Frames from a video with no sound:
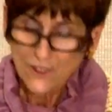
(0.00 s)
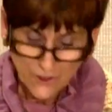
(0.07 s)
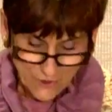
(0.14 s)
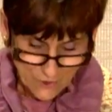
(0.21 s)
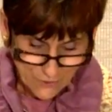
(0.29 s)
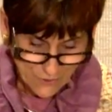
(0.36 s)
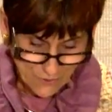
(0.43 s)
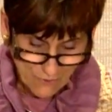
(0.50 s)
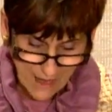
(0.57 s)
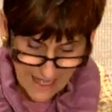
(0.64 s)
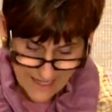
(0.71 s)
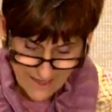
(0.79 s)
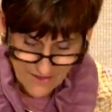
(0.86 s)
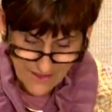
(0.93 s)
to do the
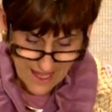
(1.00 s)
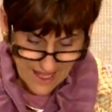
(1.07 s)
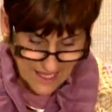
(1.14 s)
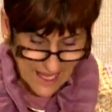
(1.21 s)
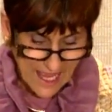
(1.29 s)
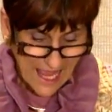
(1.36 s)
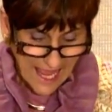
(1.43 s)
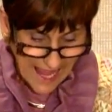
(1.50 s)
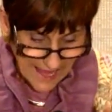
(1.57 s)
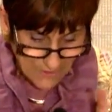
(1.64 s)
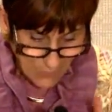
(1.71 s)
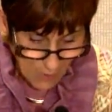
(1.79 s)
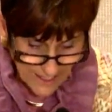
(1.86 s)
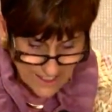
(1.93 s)
right thing.
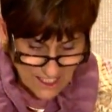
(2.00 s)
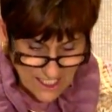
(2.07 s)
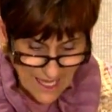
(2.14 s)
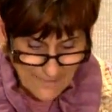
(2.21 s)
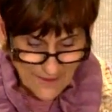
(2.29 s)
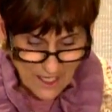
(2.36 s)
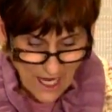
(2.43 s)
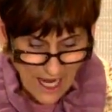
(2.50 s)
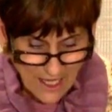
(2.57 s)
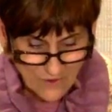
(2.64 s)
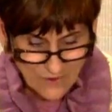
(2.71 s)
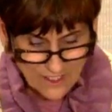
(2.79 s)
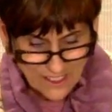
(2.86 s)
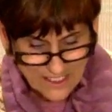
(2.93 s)
And one step that
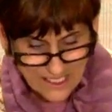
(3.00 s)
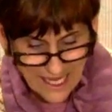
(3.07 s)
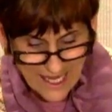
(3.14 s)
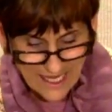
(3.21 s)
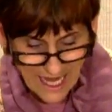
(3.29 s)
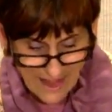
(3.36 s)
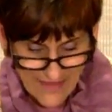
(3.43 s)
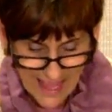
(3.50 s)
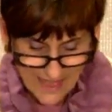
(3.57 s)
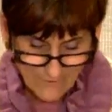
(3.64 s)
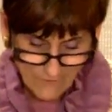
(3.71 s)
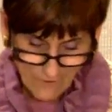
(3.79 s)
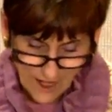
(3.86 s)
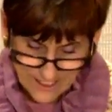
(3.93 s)
Congress can take on
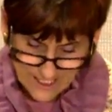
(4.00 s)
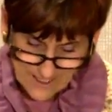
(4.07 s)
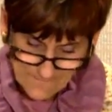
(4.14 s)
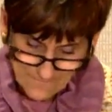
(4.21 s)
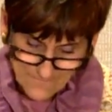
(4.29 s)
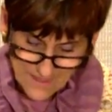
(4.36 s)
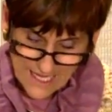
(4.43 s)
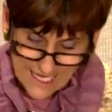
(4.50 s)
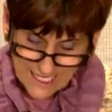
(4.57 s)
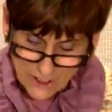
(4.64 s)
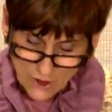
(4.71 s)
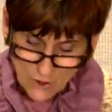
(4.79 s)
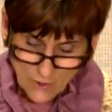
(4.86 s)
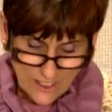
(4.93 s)
that front
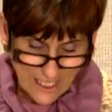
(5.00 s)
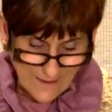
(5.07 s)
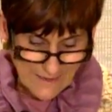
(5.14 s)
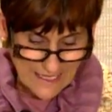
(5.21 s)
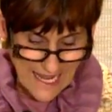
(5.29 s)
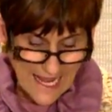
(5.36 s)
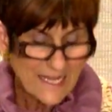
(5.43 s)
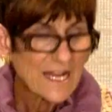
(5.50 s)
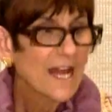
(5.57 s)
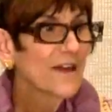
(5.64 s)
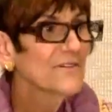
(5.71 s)
is to eliminate